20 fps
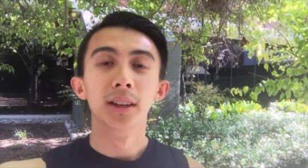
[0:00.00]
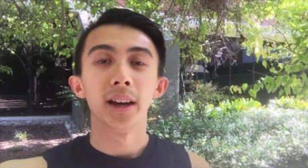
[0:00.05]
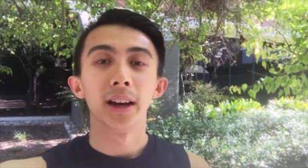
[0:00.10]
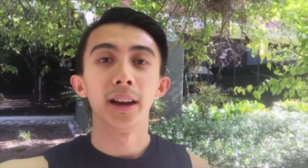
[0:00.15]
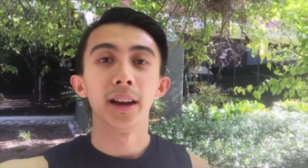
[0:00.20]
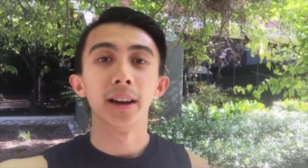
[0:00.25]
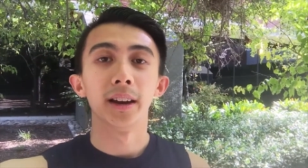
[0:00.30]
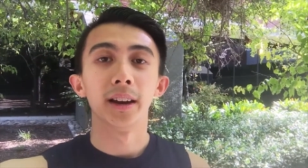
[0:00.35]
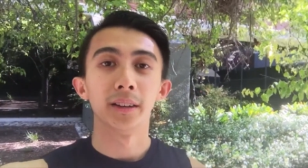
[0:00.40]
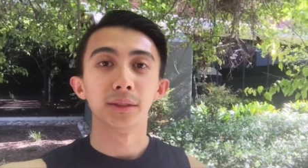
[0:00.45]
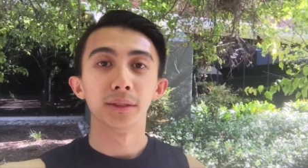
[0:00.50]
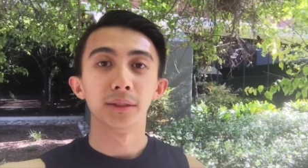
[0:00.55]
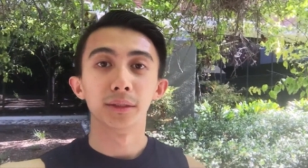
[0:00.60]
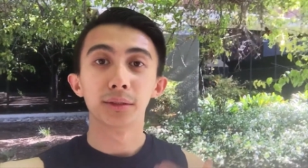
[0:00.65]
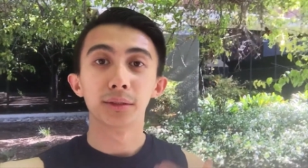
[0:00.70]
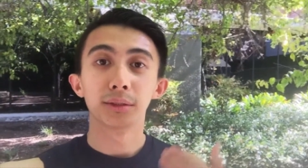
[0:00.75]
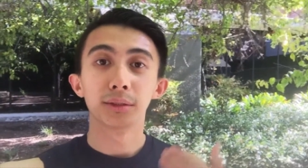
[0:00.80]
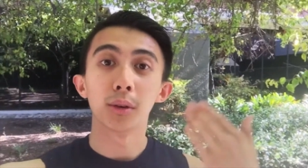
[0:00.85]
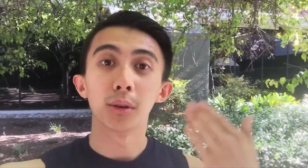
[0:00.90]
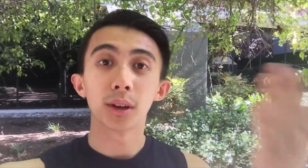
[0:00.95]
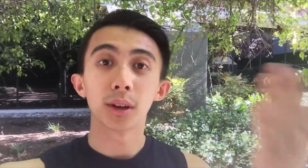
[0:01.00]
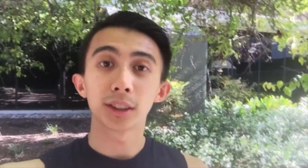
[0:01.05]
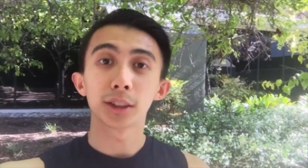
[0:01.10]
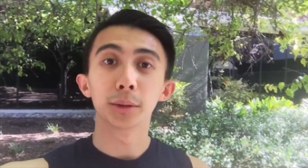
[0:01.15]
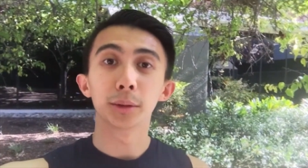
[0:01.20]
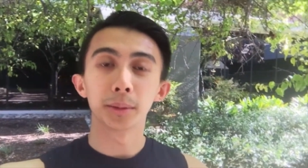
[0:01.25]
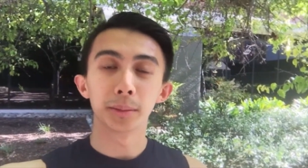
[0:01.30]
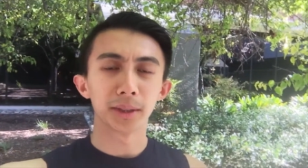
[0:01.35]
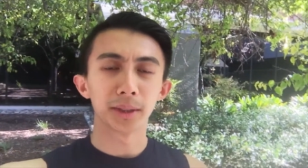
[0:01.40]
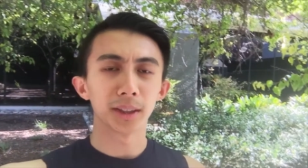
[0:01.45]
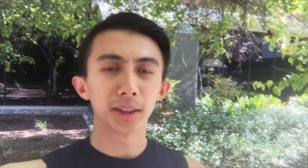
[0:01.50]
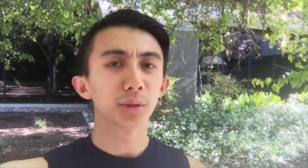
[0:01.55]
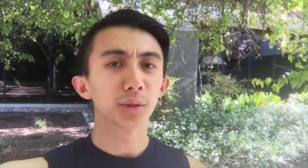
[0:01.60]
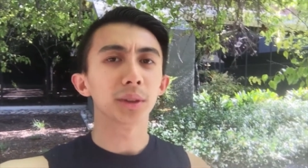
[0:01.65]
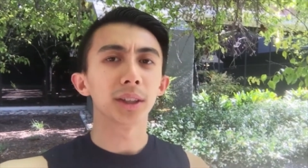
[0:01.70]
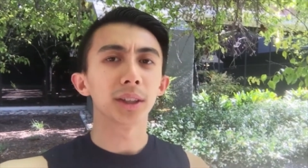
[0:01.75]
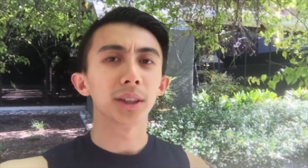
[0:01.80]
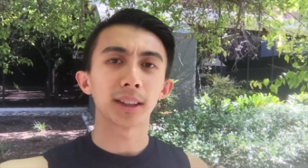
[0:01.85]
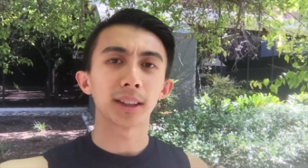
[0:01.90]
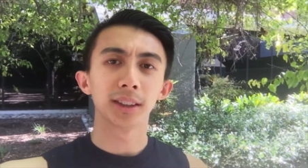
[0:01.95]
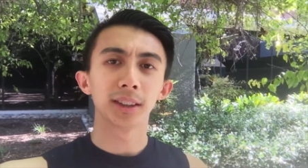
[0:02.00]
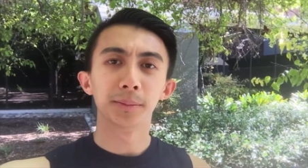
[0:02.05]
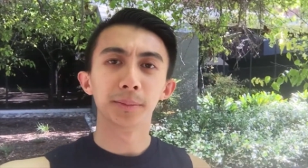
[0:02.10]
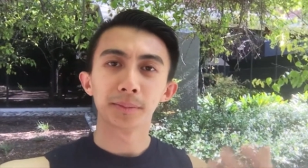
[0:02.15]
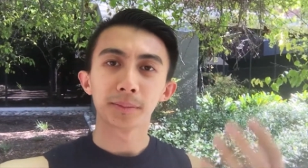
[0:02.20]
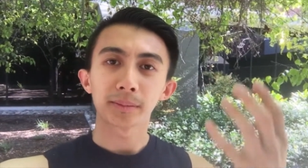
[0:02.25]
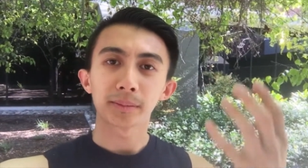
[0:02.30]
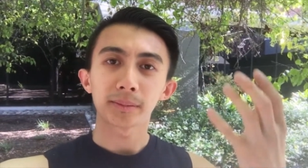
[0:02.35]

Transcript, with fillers: And for us human beings, we actually